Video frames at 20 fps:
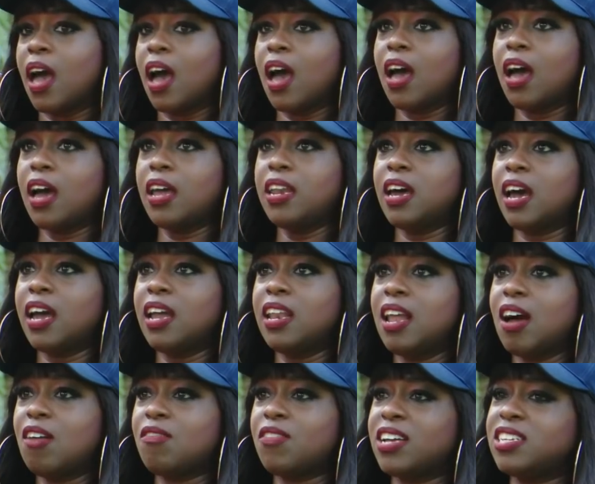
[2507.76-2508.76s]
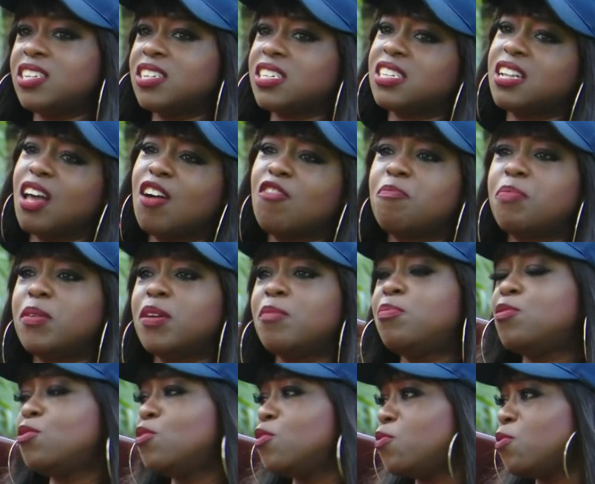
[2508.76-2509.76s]
And I just love being
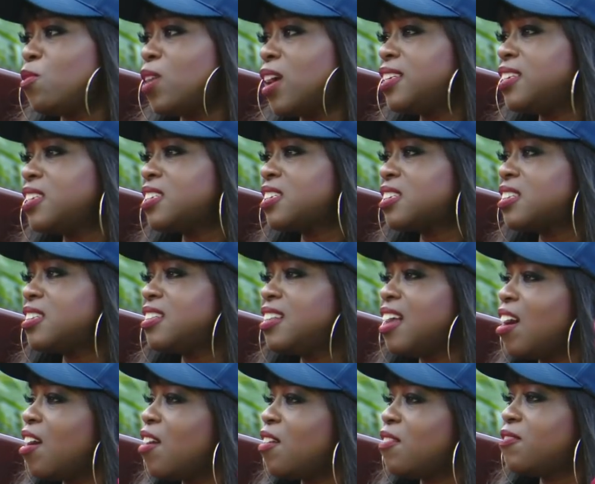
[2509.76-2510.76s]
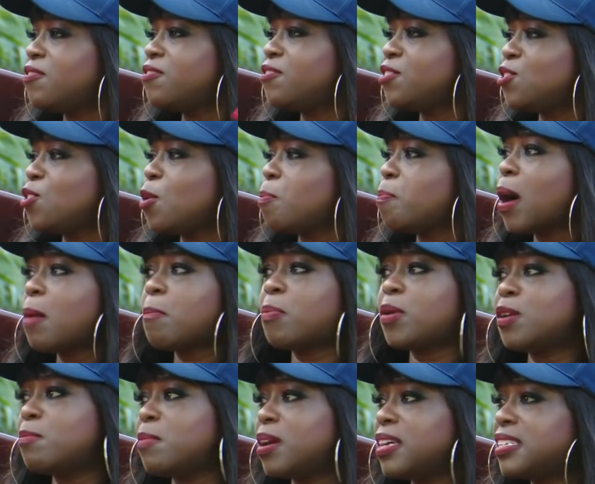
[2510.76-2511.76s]
beautiful. I just love,
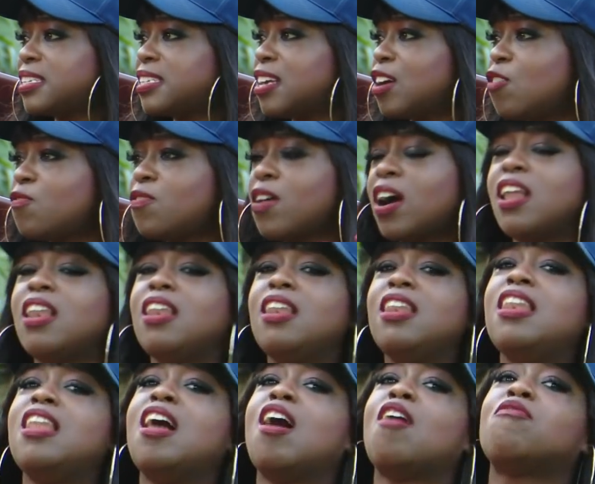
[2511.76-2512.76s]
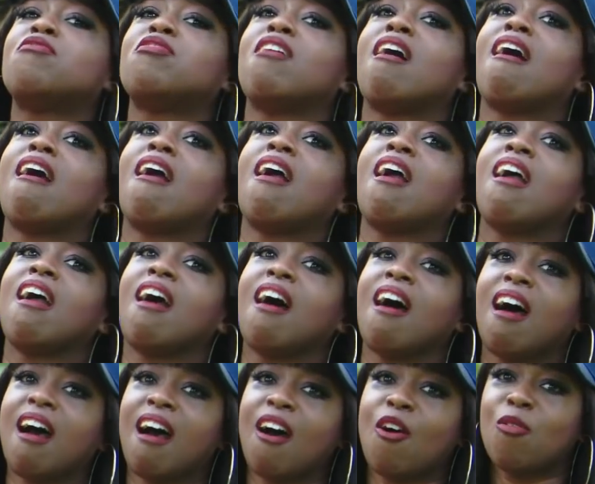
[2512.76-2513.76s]
pampering myself. I love the hair.
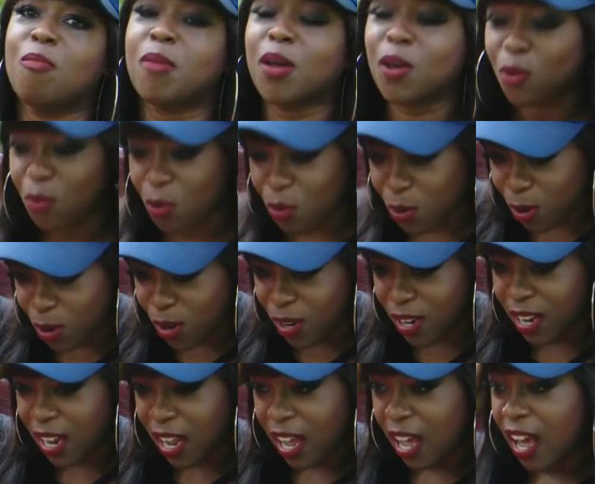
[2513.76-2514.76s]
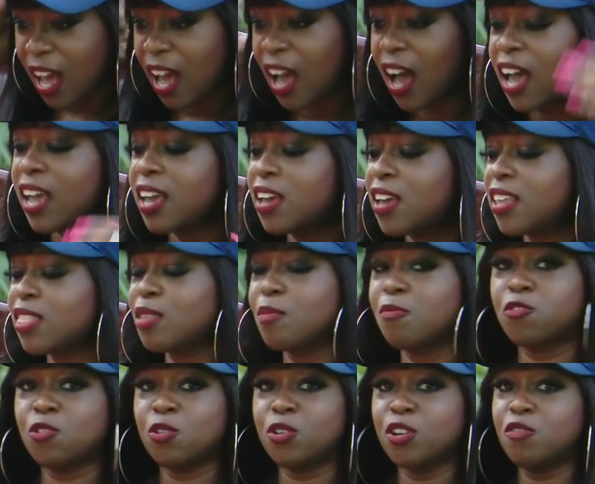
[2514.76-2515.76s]
Oh my God. I get
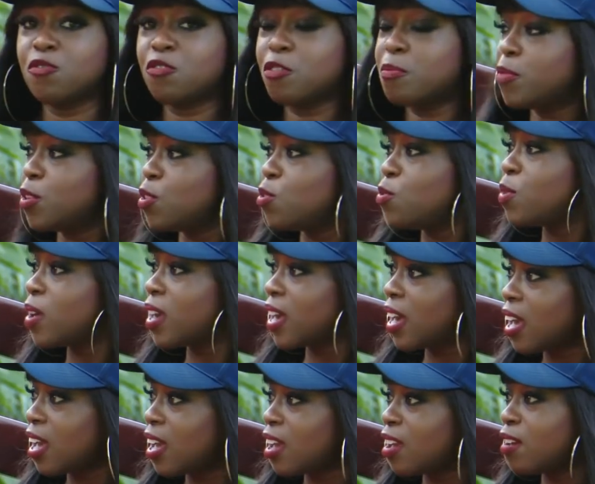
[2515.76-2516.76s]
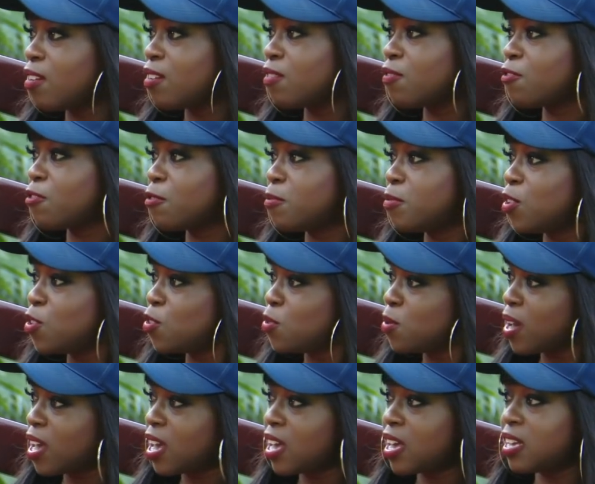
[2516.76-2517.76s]
them flown in from the UK, from the
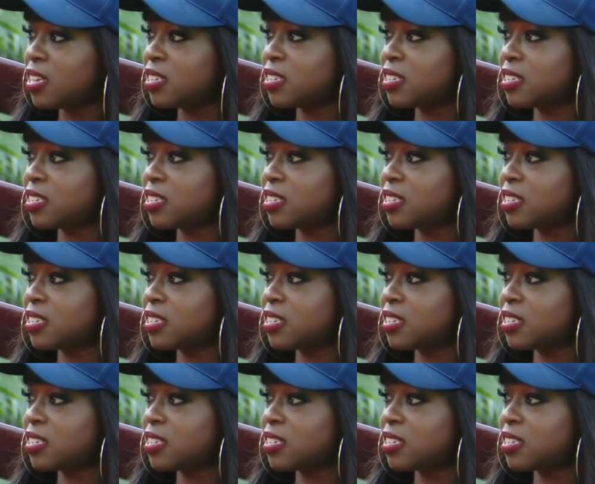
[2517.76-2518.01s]
US.